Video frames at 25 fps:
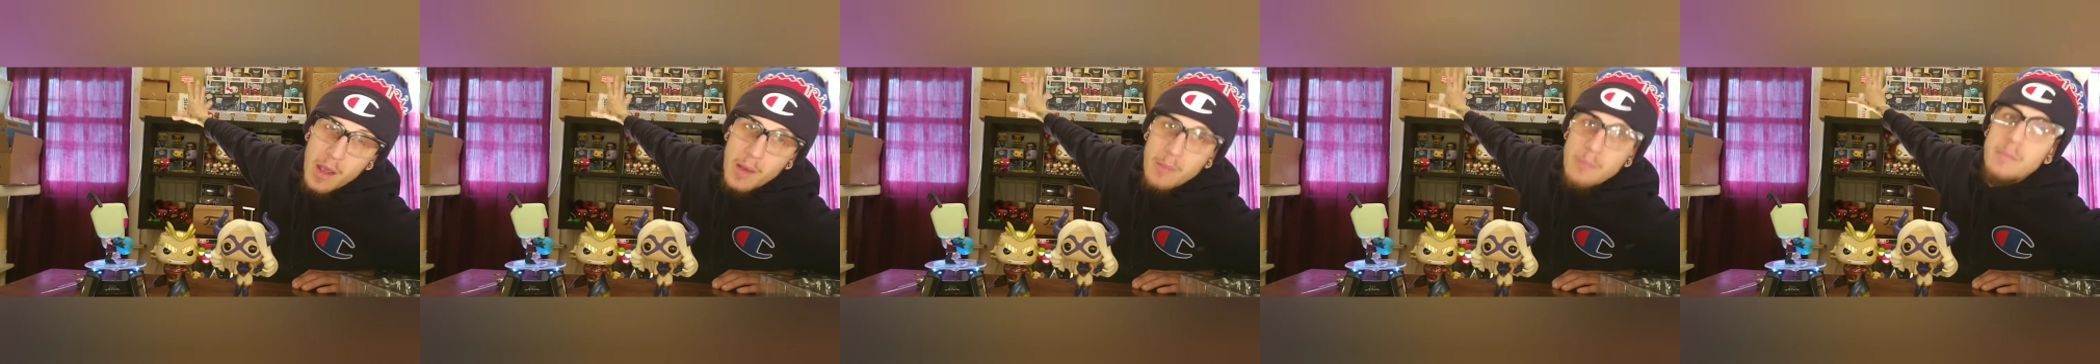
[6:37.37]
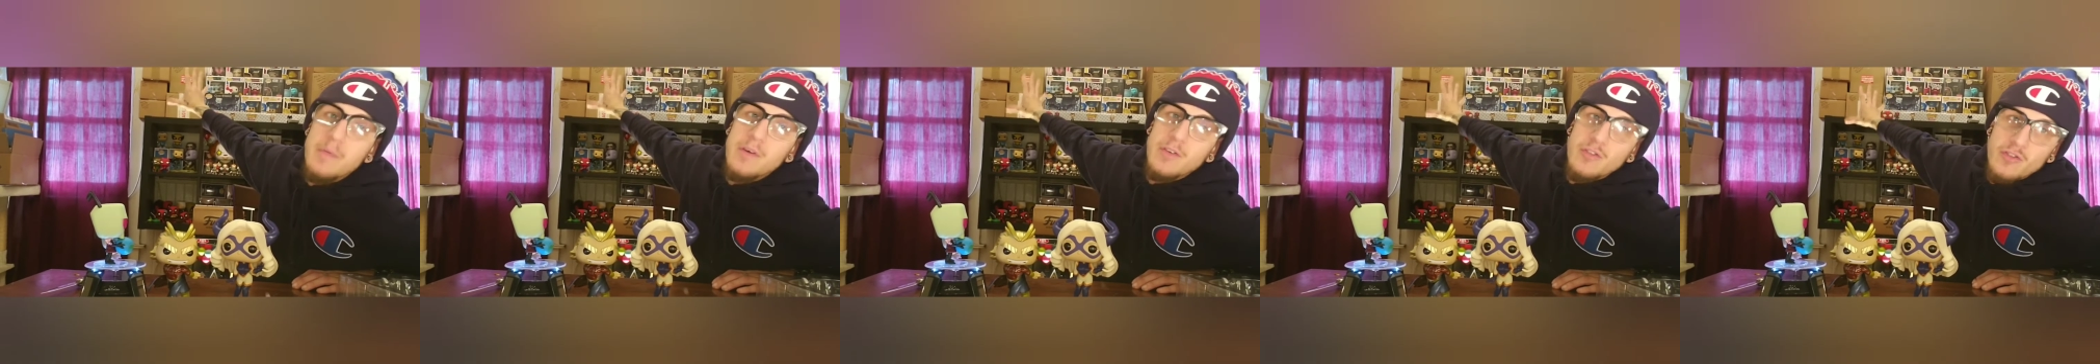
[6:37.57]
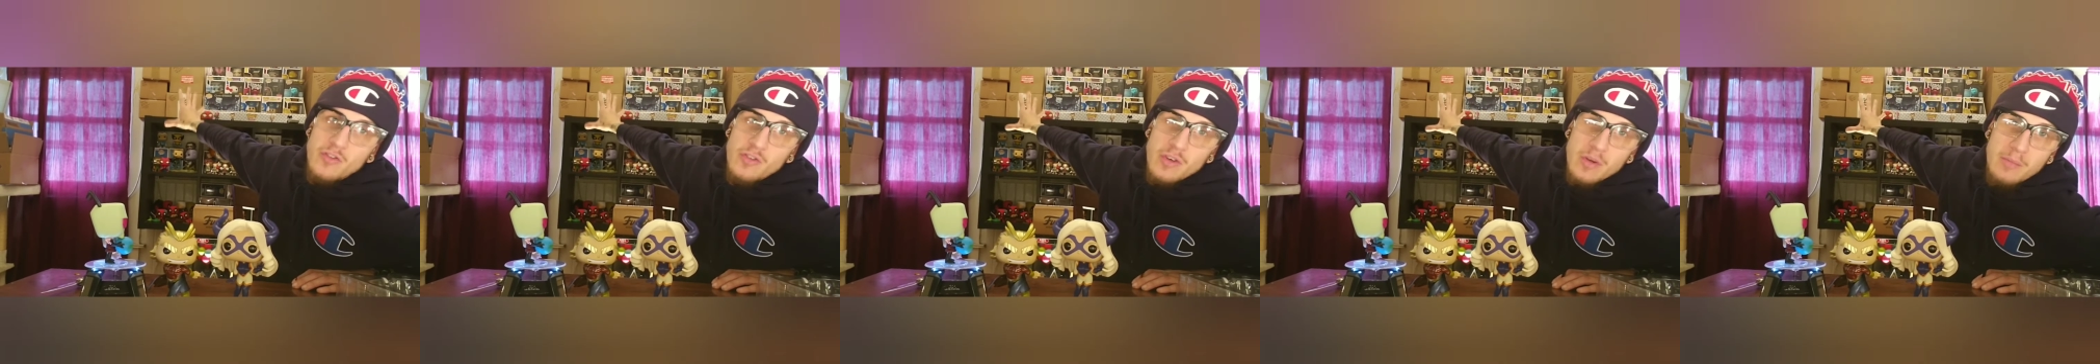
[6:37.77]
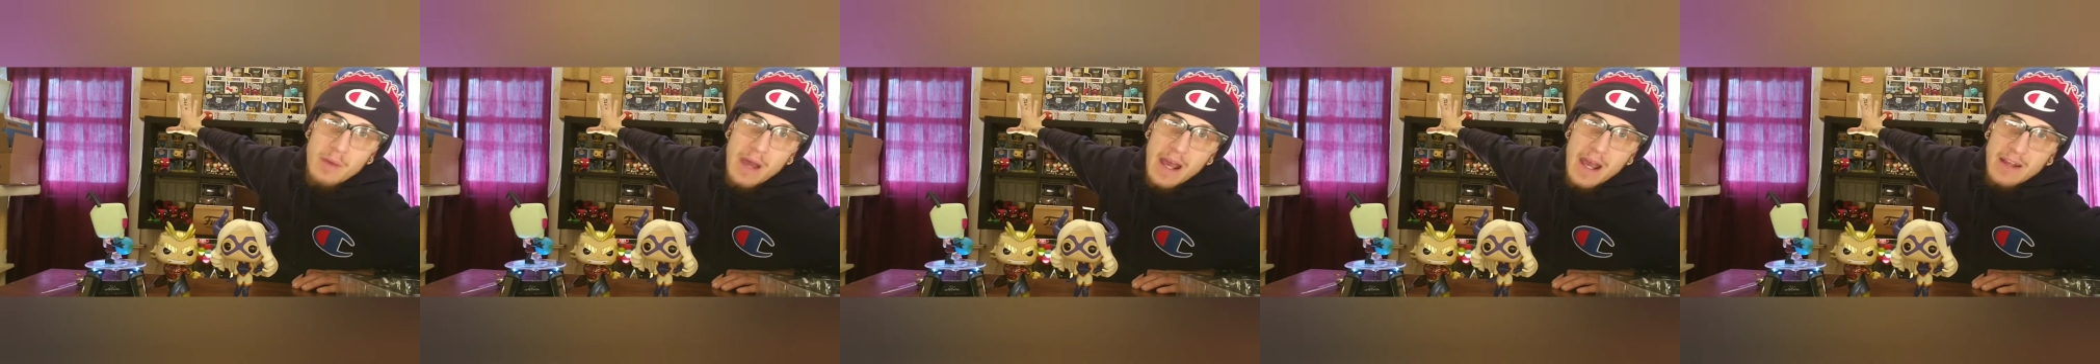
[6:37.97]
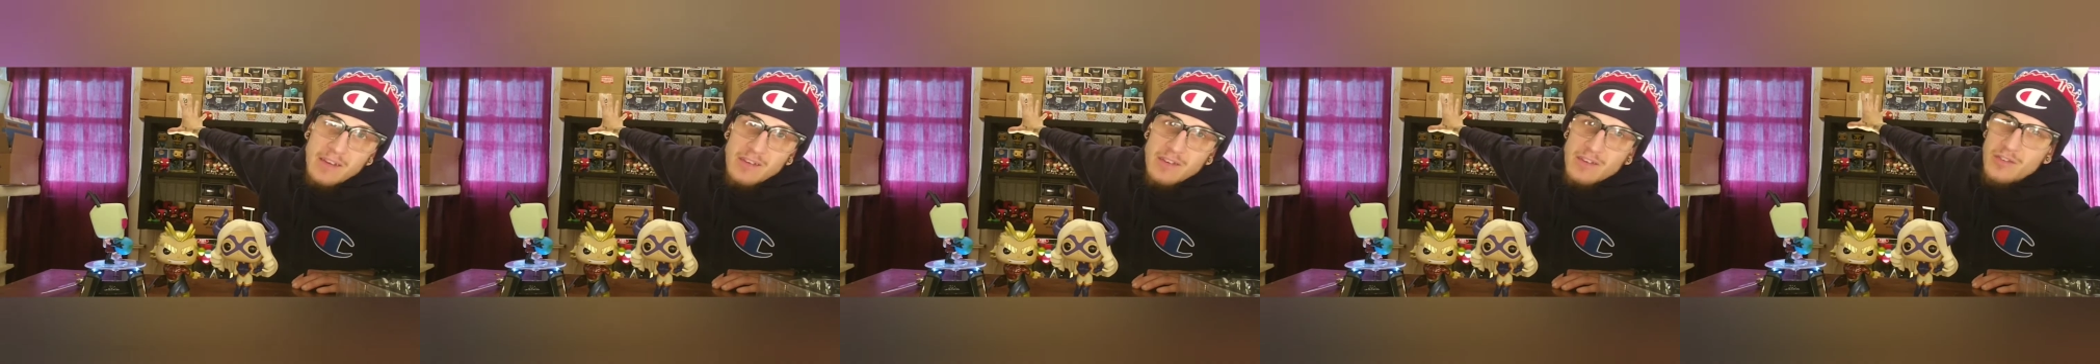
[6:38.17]
mystery
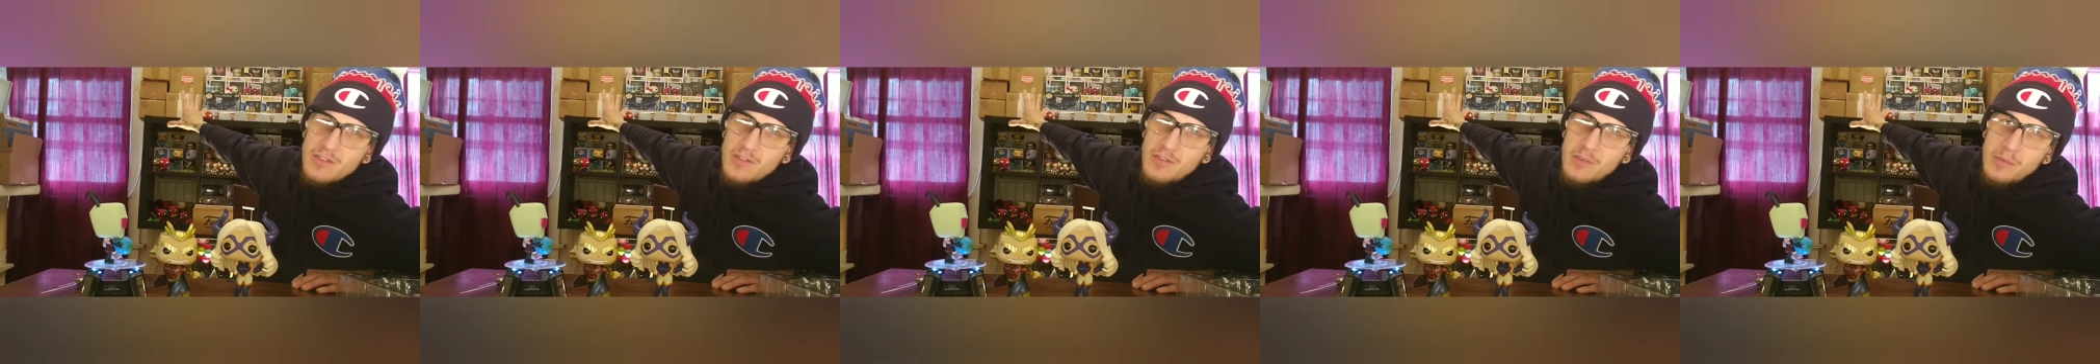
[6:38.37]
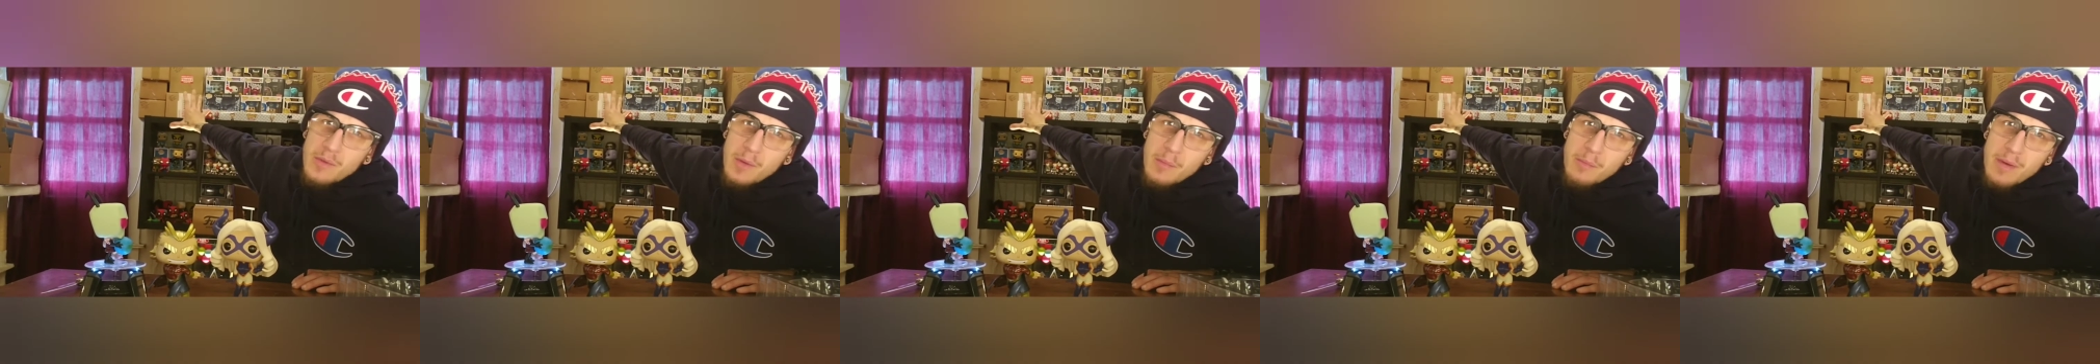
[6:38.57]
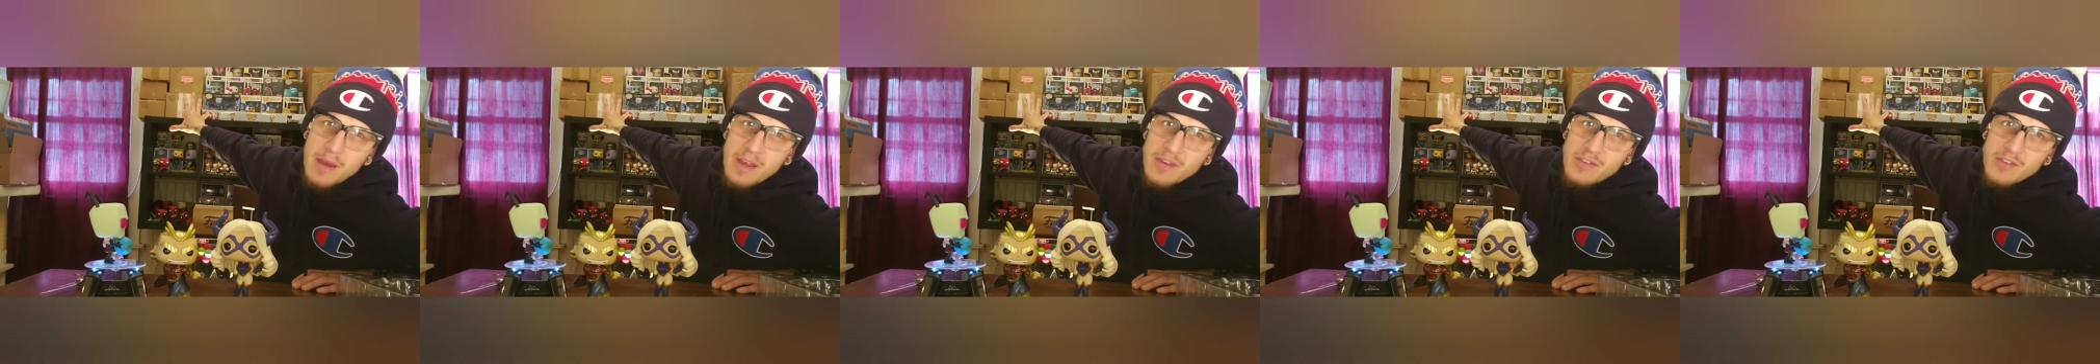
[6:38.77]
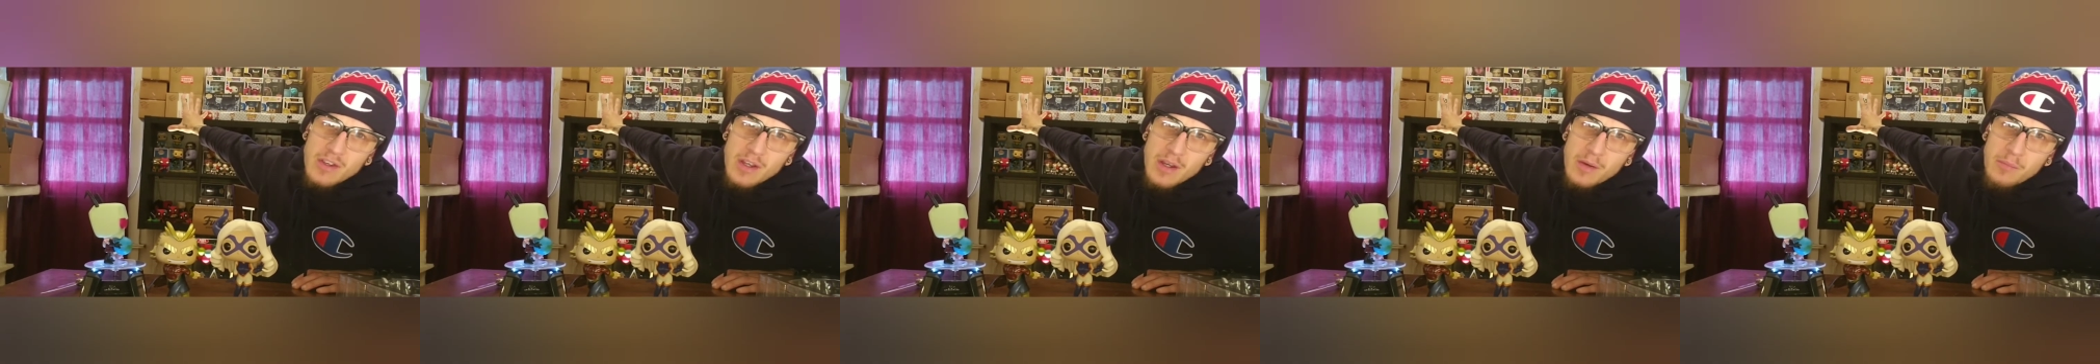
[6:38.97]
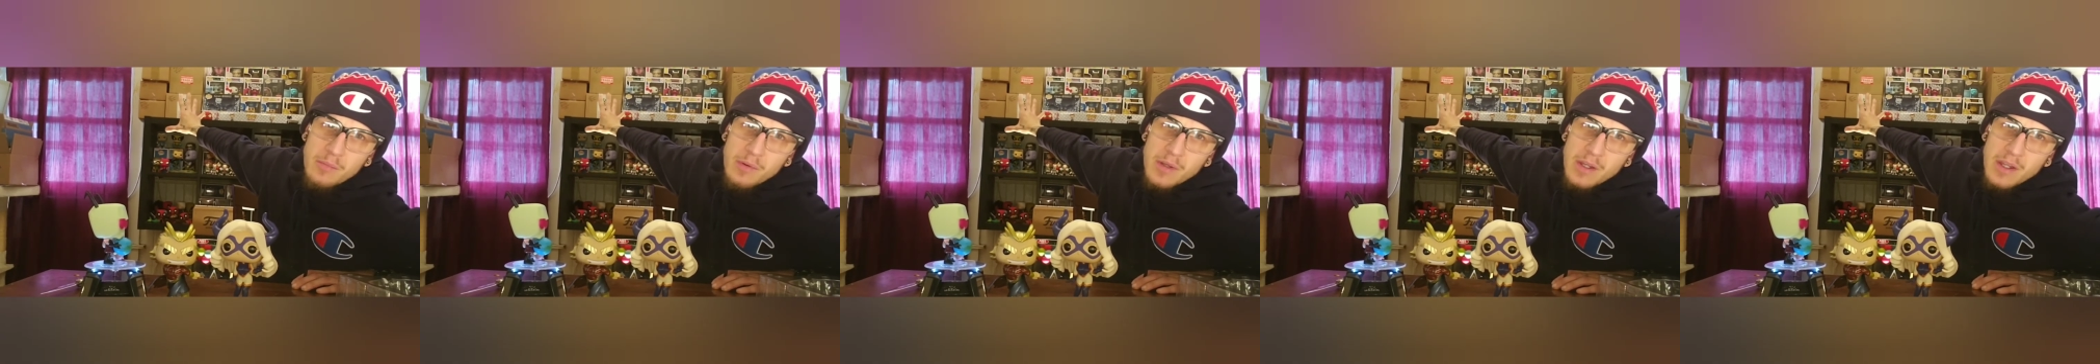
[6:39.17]
boxes from the best
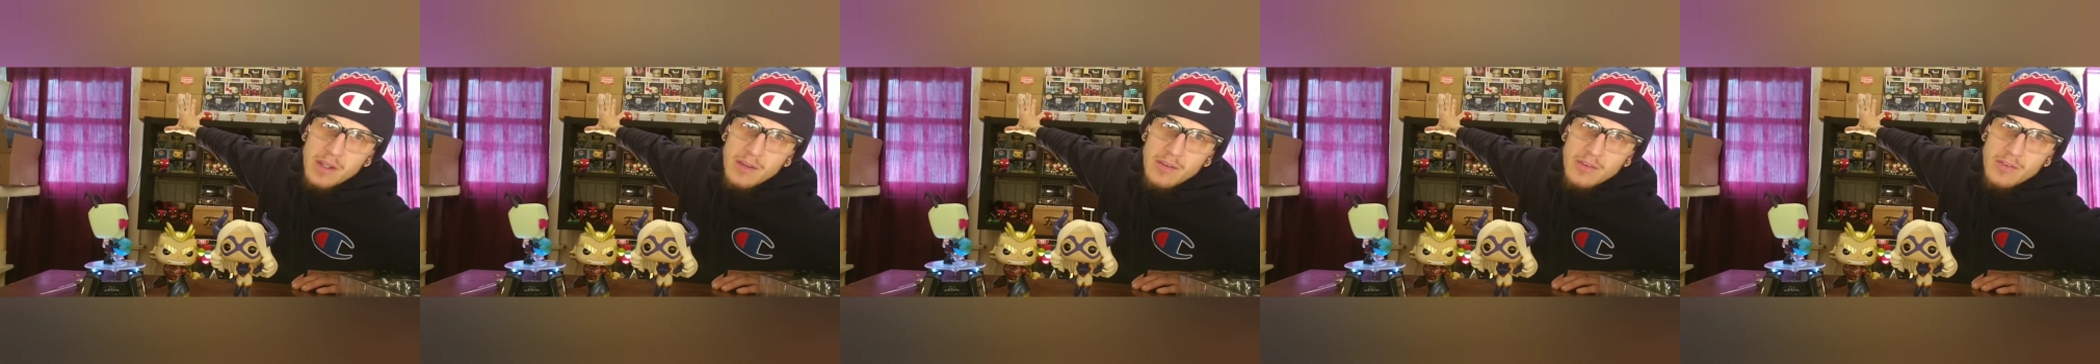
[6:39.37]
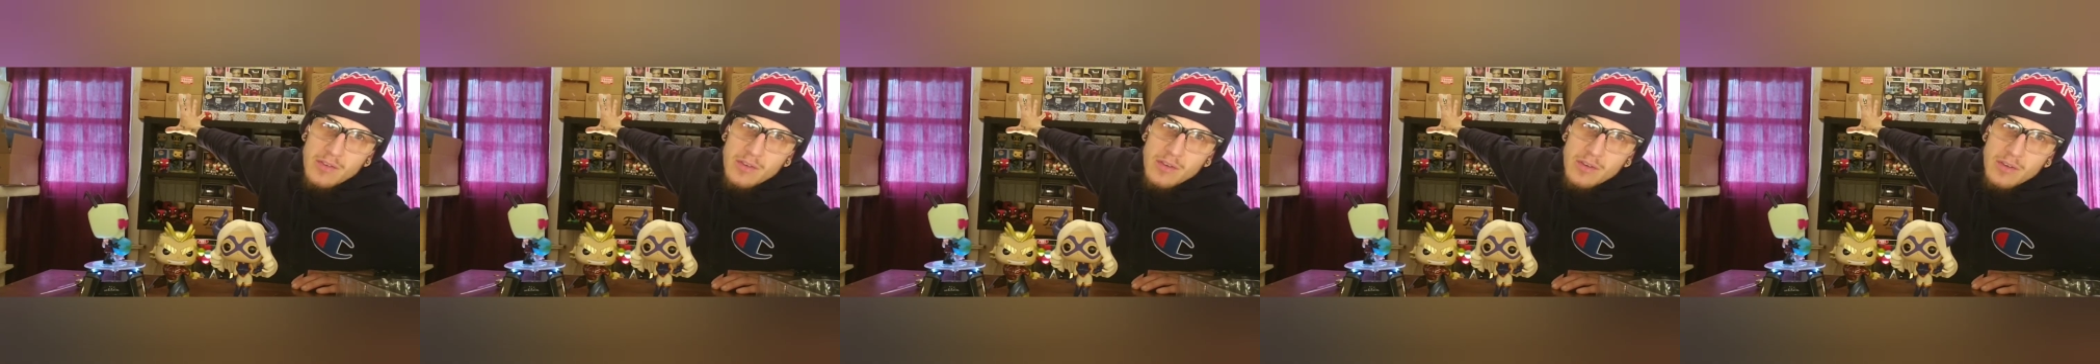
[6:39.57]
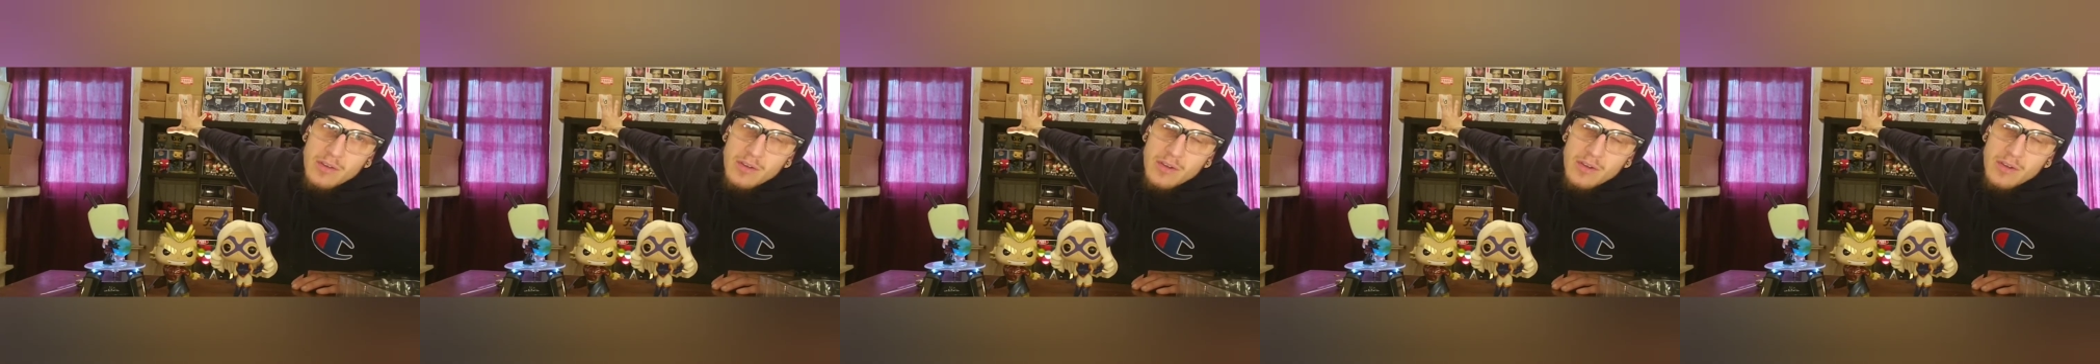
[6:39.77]
companies.